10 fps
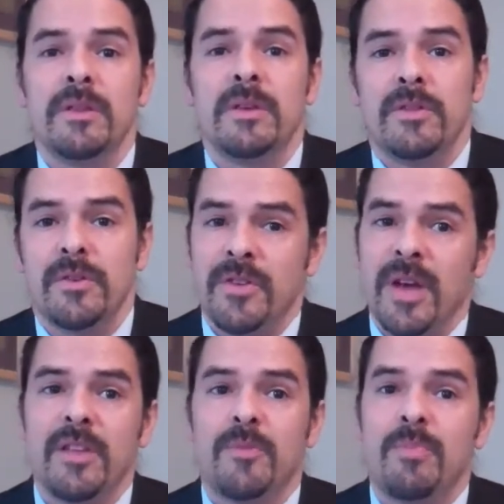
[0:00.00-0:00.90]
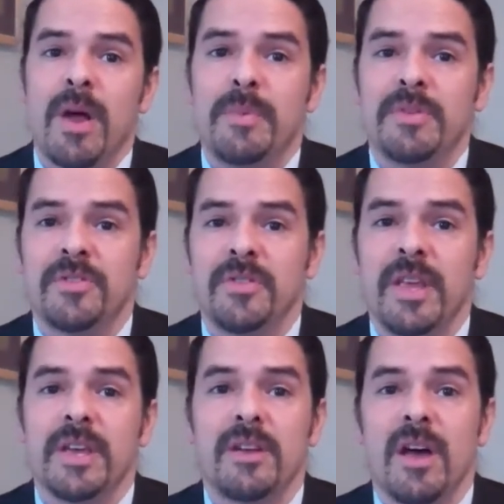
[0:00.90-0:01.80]
either side's proposition.
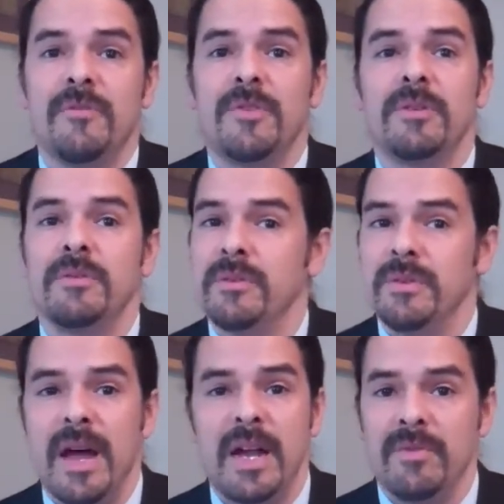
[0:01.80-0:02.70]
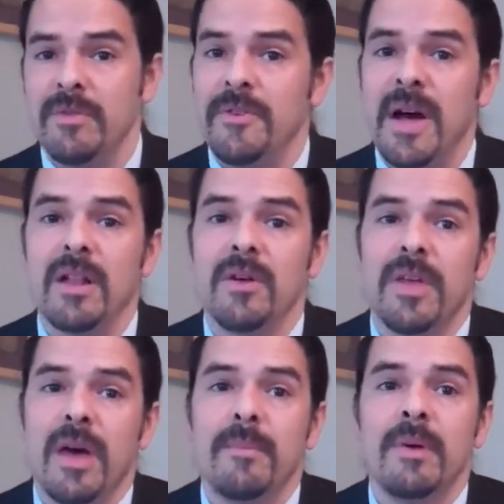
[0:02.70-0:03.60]
They can often not even follow
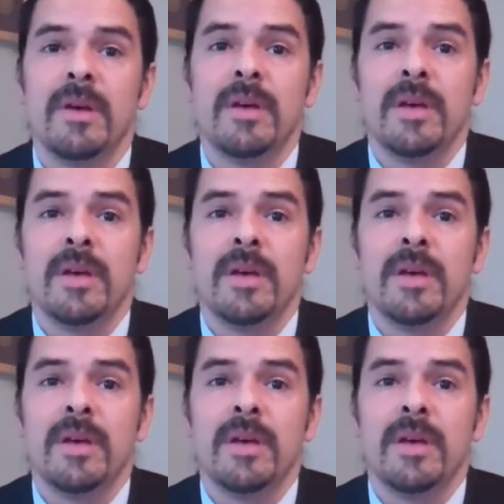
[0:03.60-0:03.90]
them,